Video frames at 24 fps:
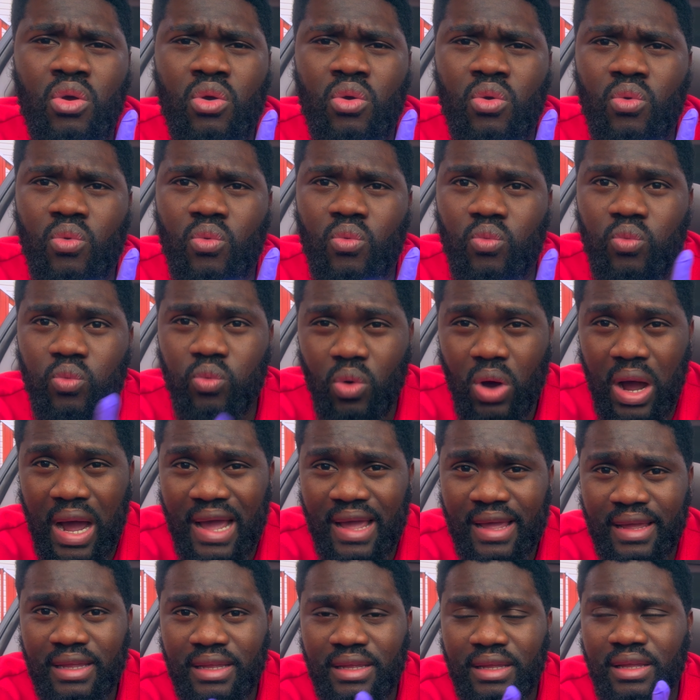
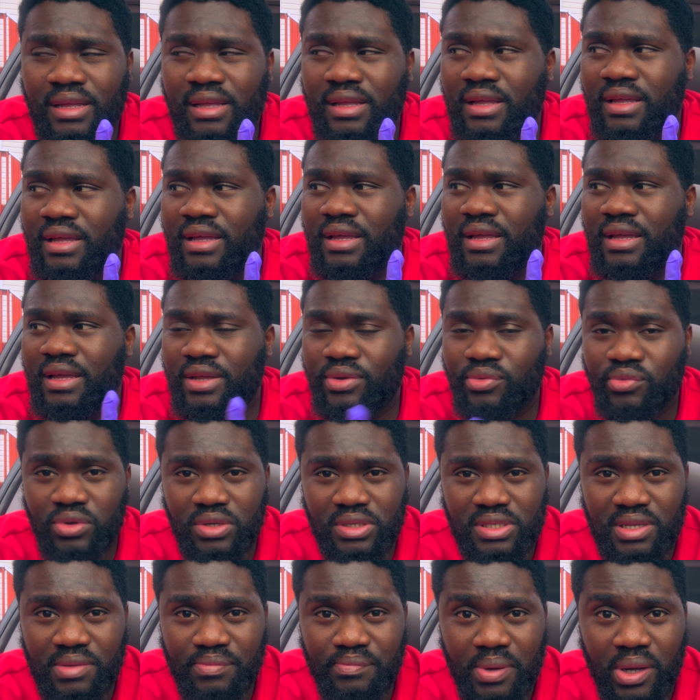why it
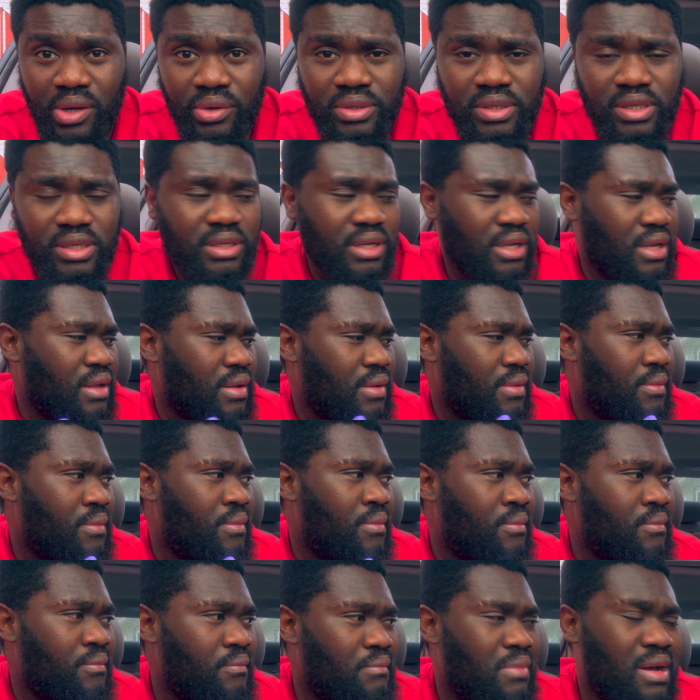was impounded.
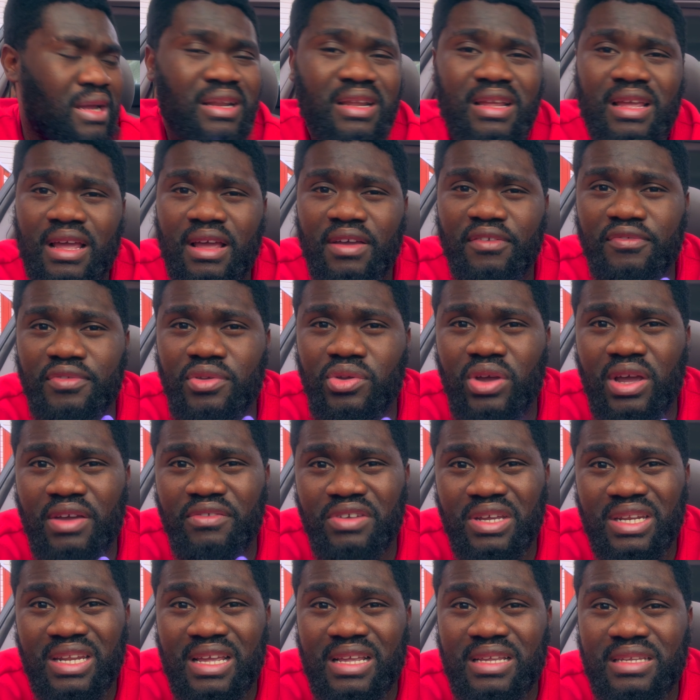But there are a few
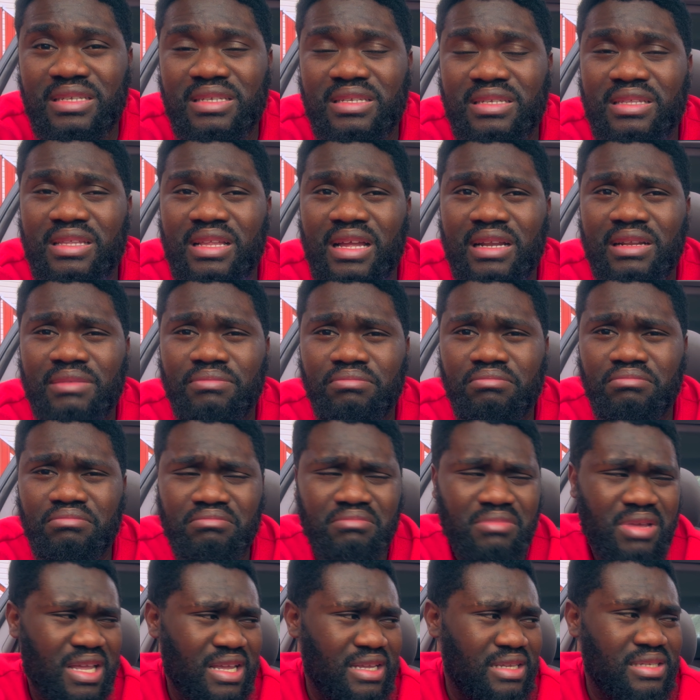evidence that
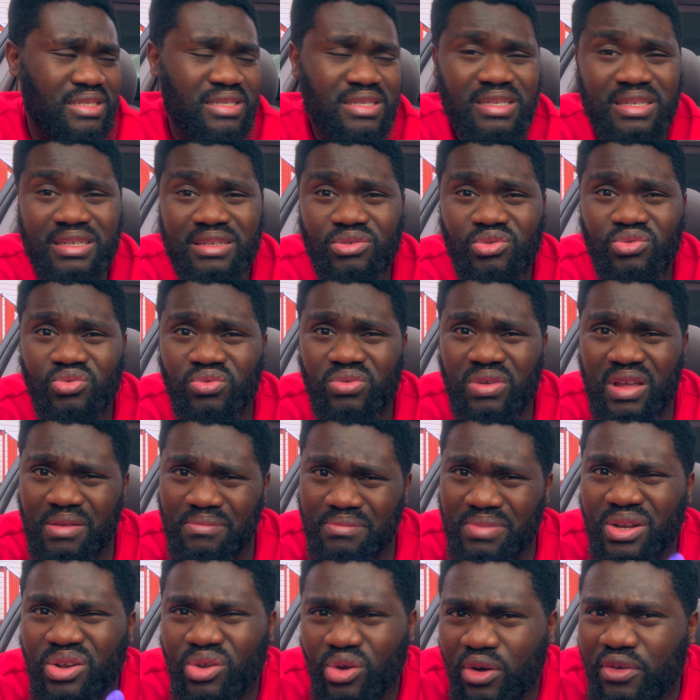makes it a
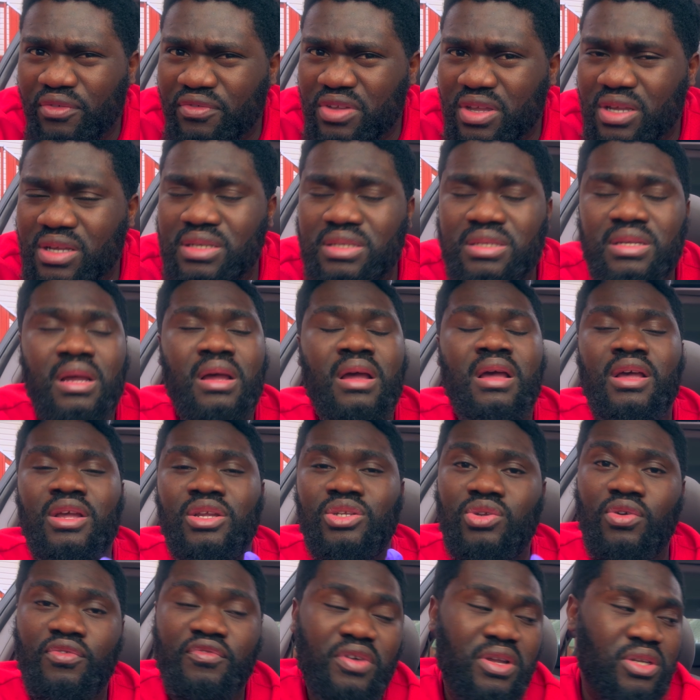bit obvious.
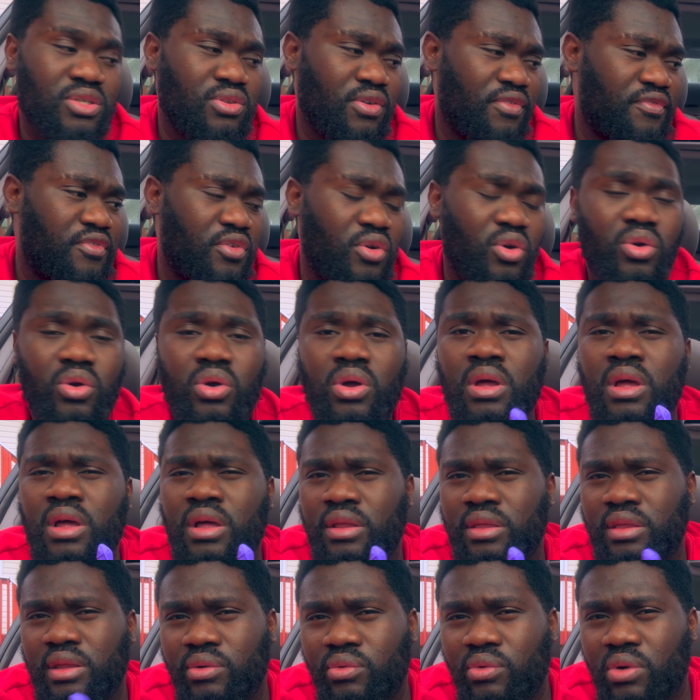So first of all,
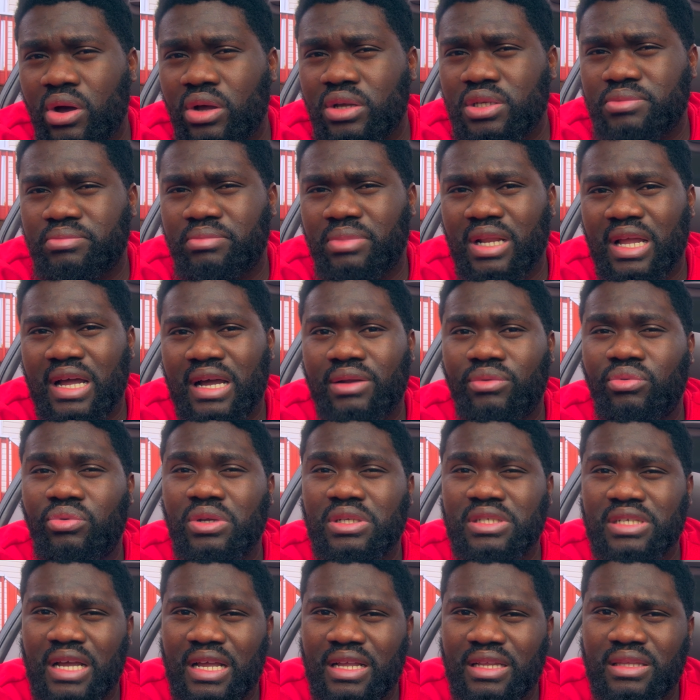there was blood,
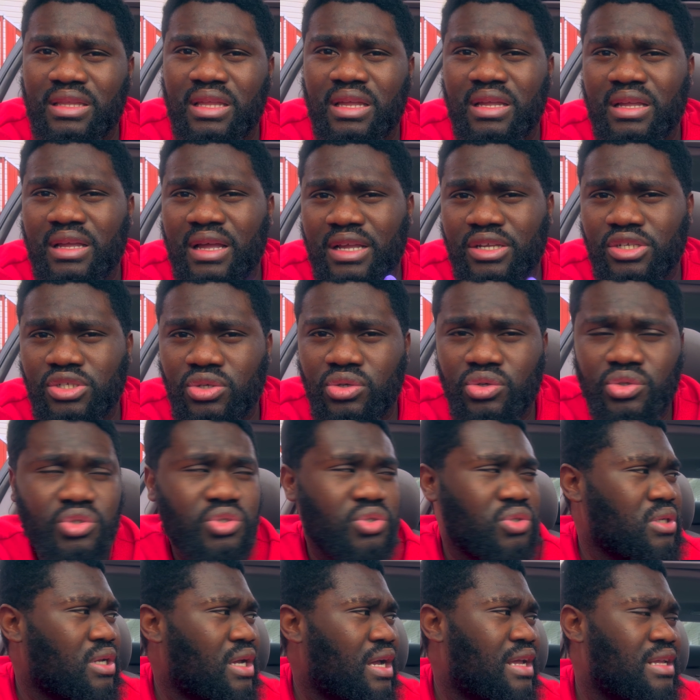which I think I showed
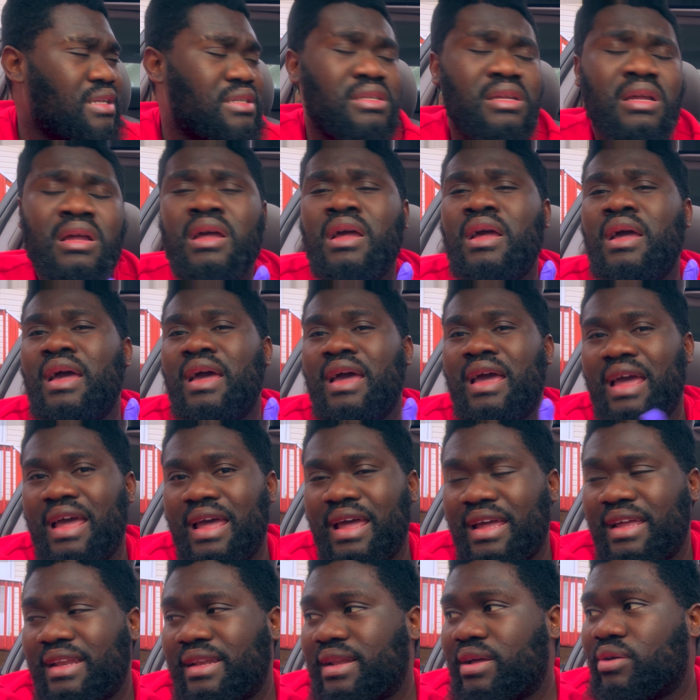you guys.
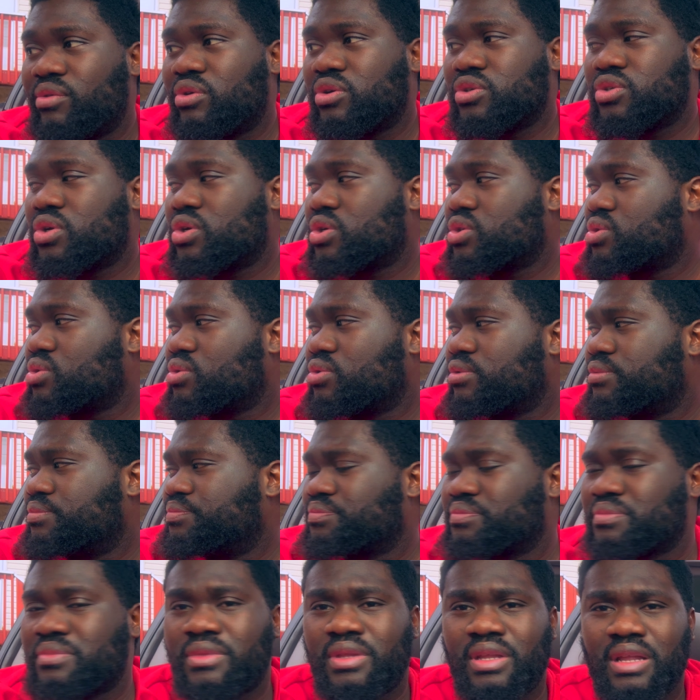And there was also
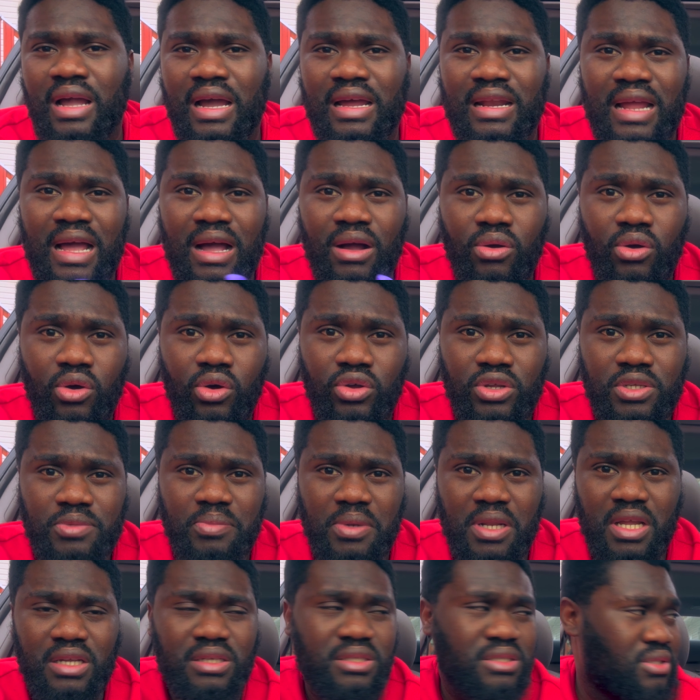an alcohol
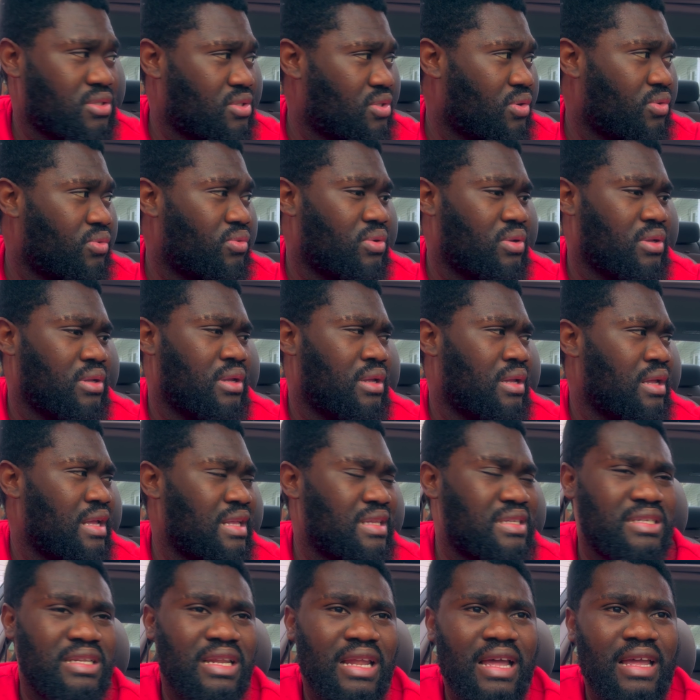splash so
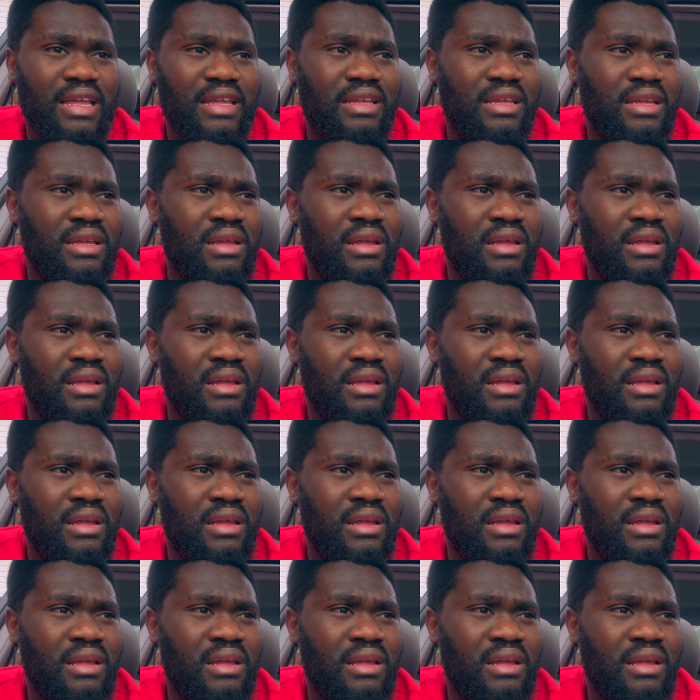it's like